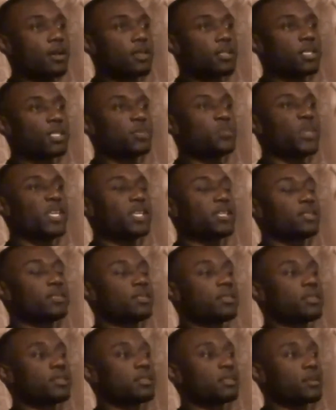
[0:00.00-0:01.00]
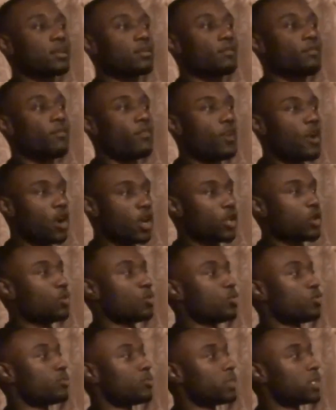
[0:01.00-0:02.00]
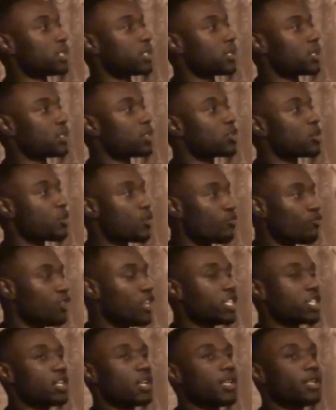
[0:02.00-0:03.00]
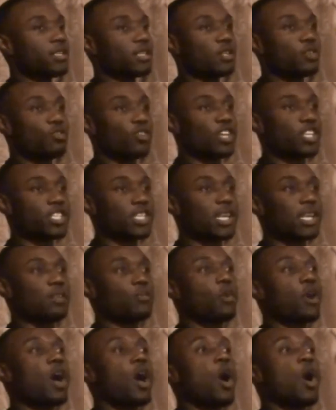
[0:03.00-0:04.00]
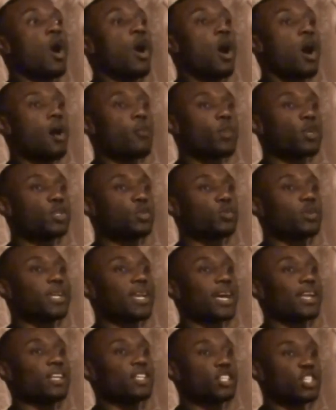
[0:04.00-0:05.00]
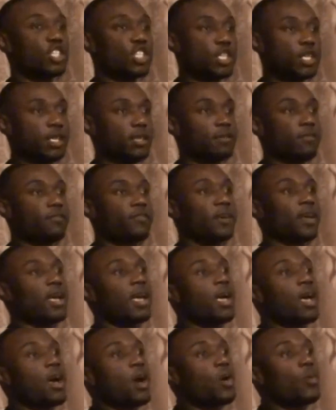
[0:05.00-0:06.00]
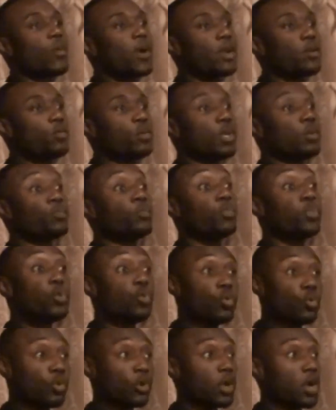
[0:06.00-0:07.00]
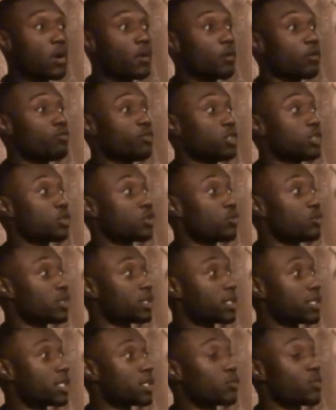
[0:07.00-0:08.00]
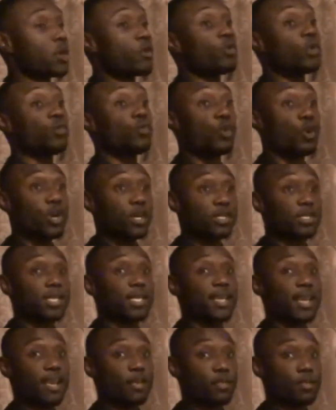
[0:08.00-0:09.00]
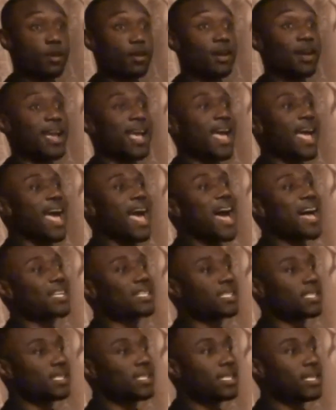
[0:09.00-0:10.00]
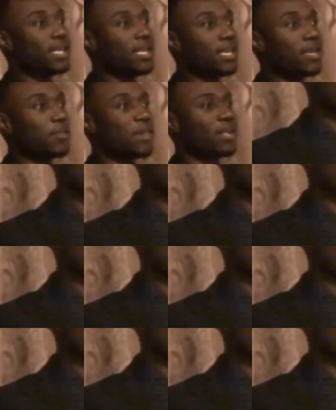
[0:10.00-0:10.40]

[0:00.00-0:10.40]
speaks volumes to regional integration and how much we can achieve when we pool our resources, when we work together as a team.